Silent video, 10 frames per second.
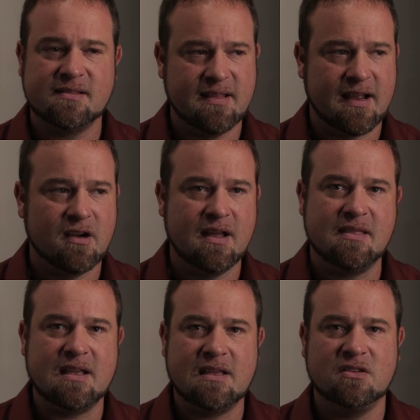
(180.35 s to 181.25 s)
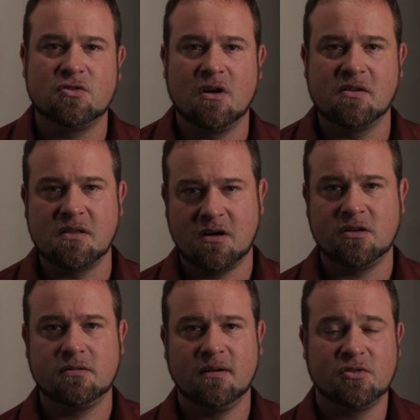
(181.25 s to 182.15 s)
is there and that he's stronger than
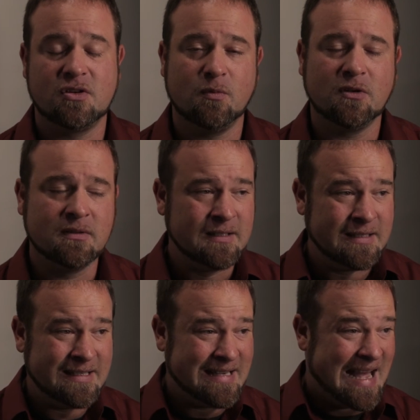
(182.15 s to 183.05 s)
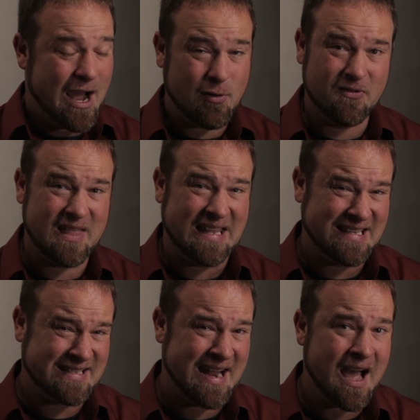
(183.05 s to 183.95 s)
our trouble. However, that
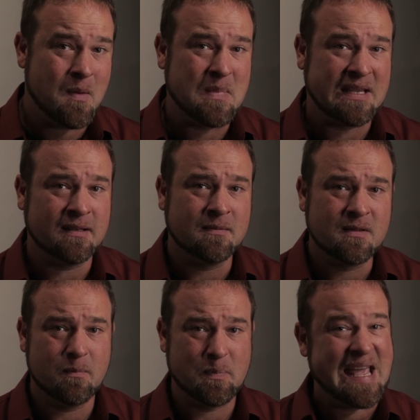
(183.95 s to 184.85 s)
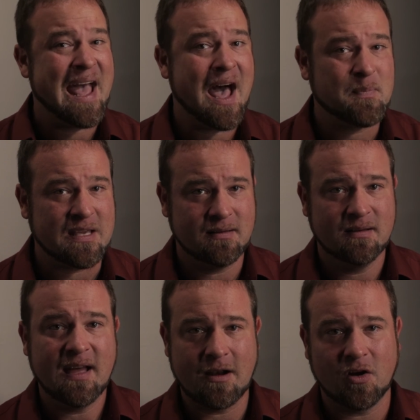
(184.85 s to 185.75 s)
does not mean be happy
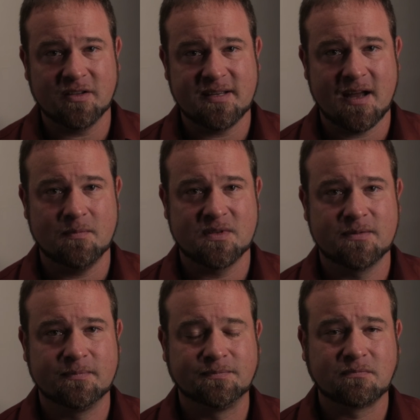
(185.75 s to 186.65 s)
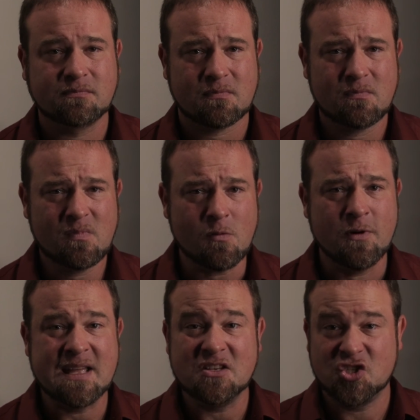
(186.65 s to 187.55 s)
at all times.
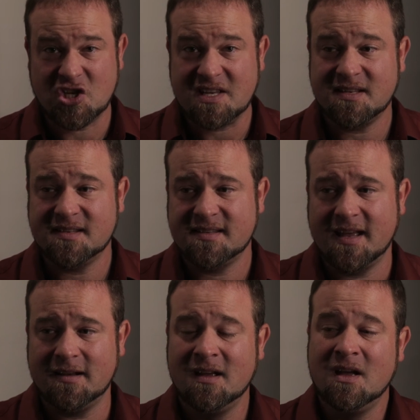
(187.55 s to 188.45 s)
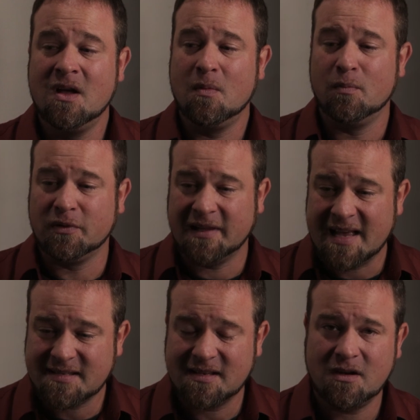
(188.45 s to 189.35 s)
Right? Jesus said,
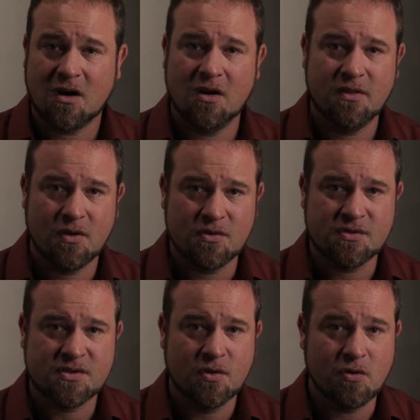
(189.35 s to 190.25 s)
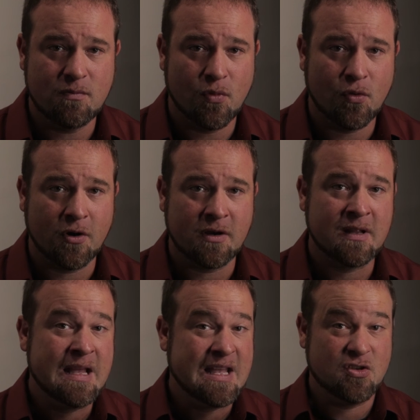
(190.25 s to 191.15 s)
blessed are those who mourn.
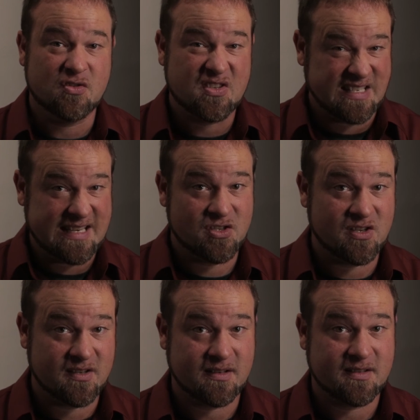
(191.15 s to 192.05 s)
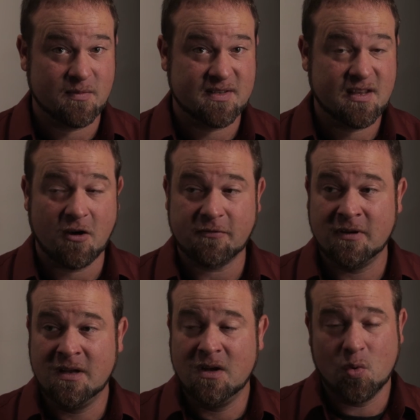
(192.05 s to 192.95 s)
You see Jesus himself
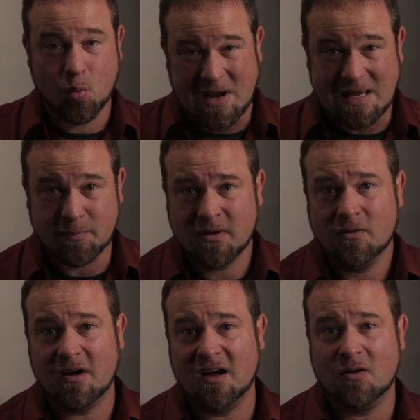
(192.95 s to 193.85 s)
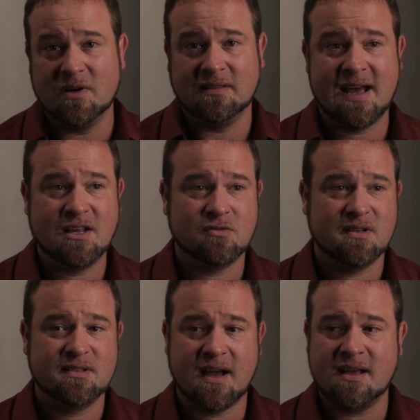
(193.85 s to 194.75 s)
weep when
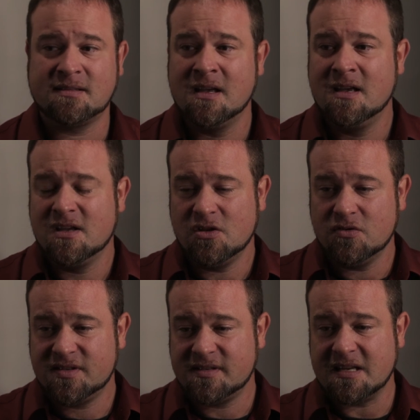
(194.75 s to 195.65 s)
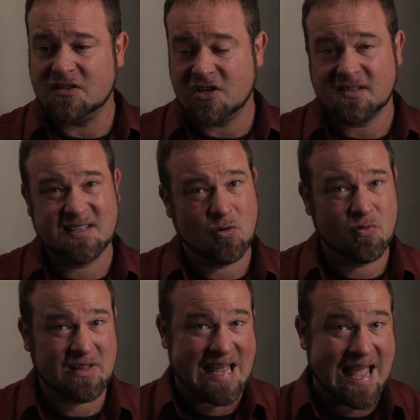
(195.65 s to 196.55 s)
Lazarus dies. You see Jesus get
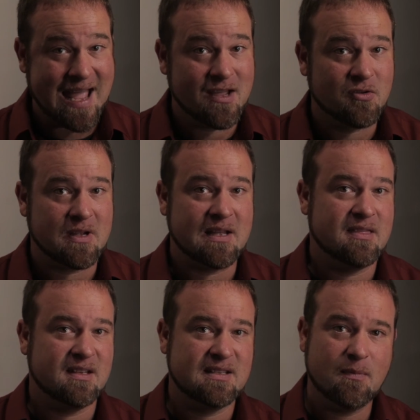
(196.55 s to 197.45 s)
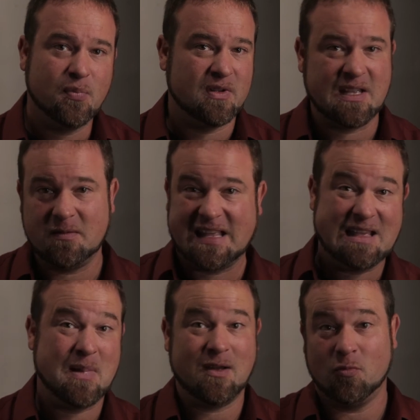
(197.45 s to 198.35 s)
really angry in the temple. He
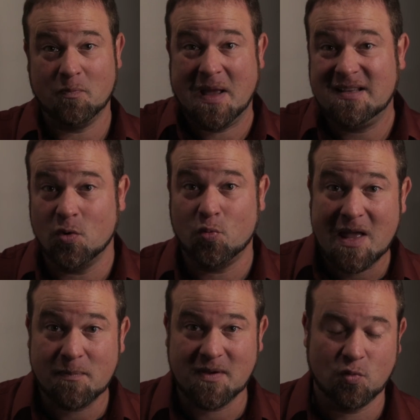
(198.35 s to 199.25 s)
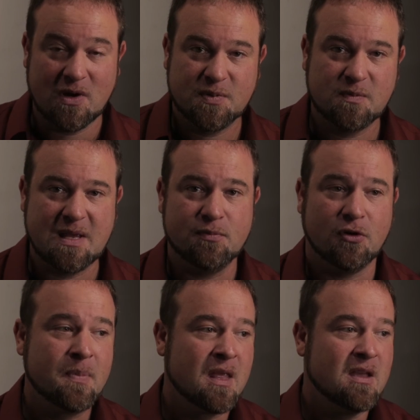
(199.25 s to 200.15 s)
makes a whip and whips
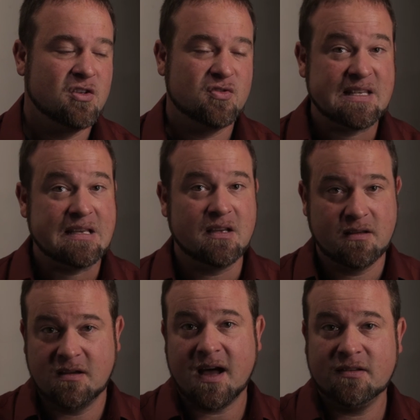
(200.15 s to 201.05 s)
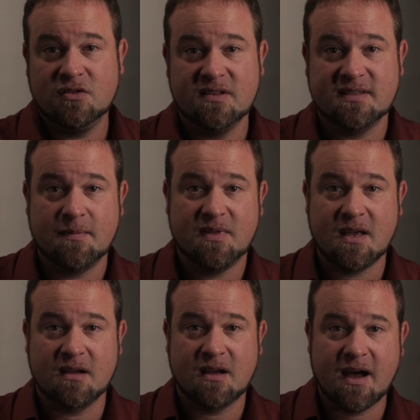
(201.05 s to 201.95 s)
people. You see God do the same
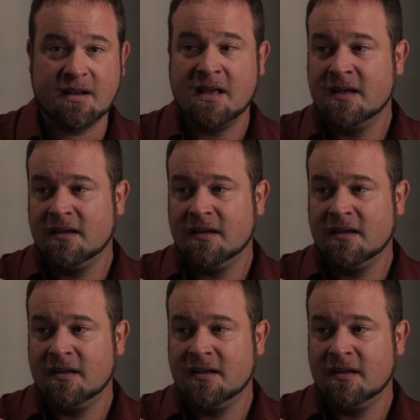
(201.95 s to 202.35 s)
thing. God,